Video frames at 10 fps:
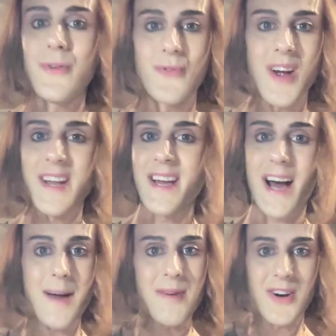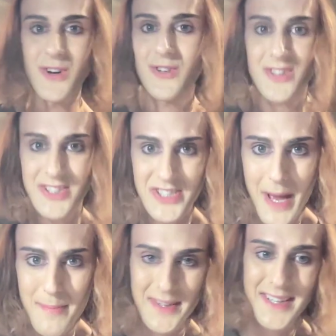writing "I'm a girl" in
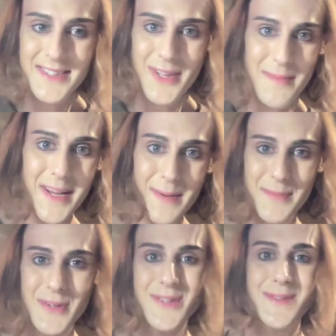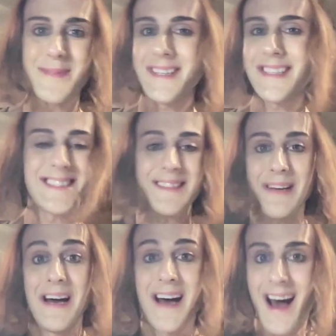Japanese on my computer because
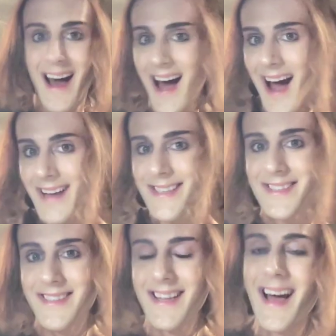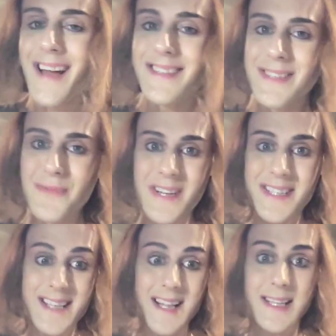I didn't want to tell